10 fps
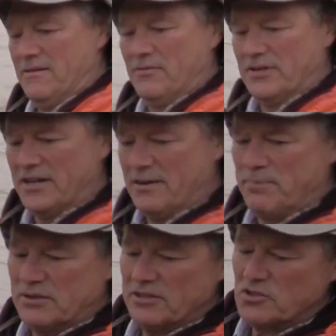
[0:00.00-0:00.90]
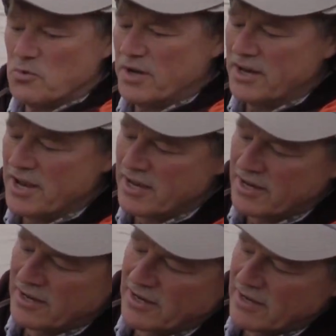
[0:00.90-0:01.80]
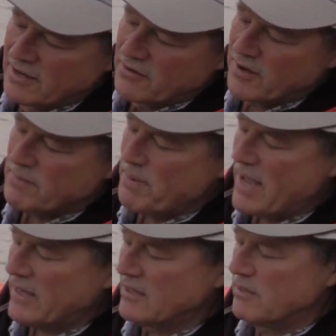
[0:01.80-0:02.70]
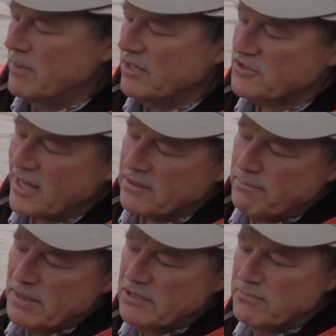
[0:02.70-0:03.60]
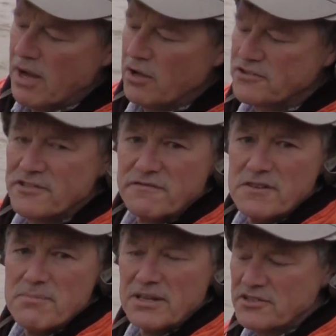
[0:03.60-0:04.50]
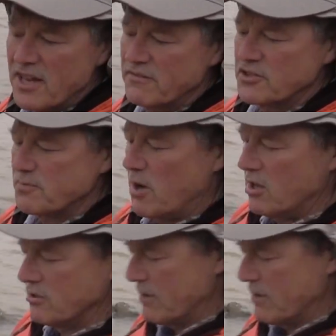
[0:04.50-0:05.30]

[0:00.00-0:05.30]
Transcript: We're gonna put this one right back in. The male's got the bigger mouths, the females have the smaller